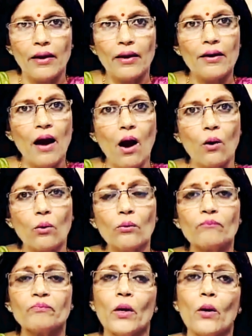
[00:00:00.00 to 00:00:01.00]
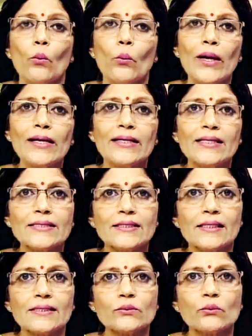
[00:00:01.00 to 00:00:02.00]
Here now, we will
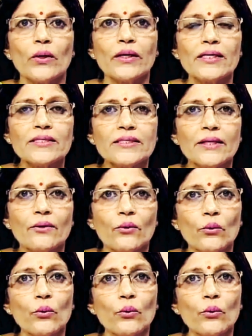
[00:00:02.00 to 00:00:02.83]
discuss what is the